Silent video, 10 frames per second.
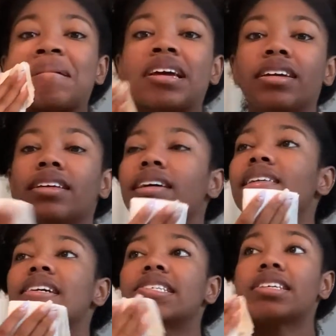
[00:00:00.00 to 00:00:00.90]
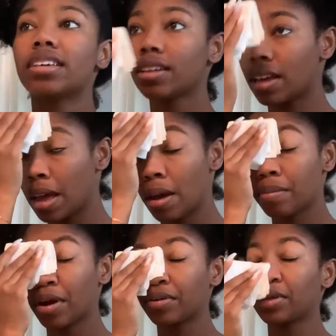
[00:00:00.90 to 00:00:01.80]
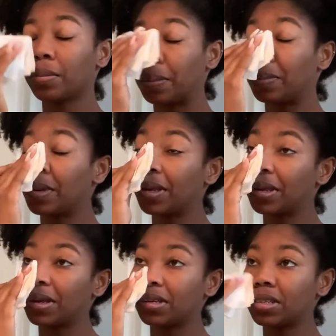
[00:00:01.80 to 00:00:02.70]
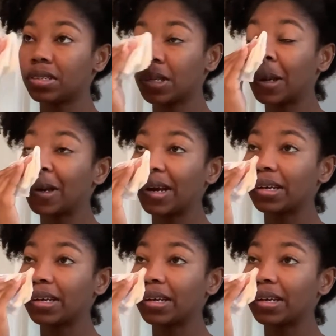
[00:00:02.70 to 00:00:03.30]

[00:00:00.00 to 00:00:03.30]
And like I said, I'm not really big into skincare.